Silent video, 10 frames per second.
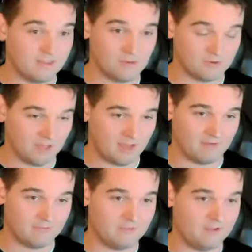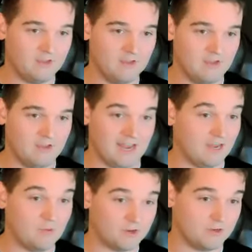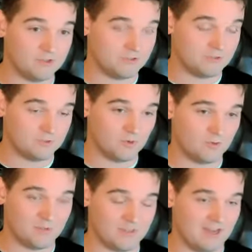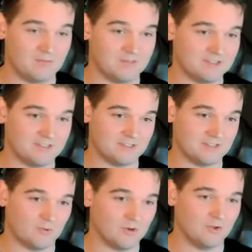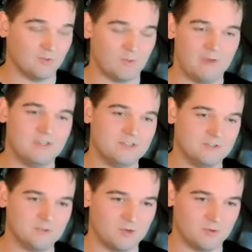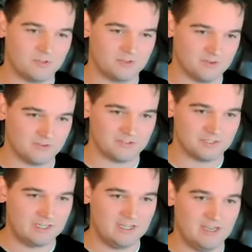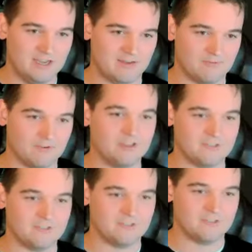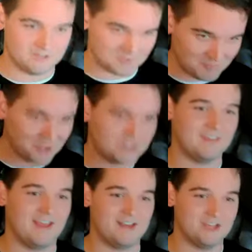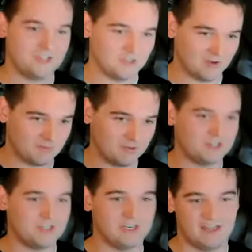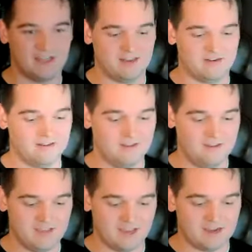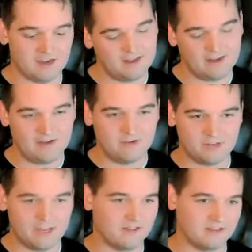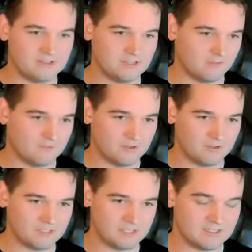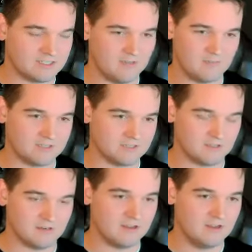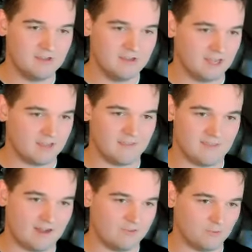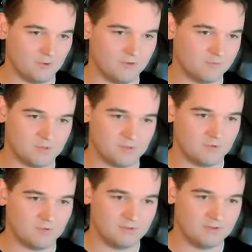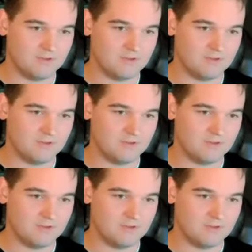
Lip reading: with your life, and anyone could choose to work with any business in the world. Why would they choose to work with yours? And really just pushing that issue and pushing it and cutting that down to, yeah, like you said, a few of those key statements and getting that out in the world for people.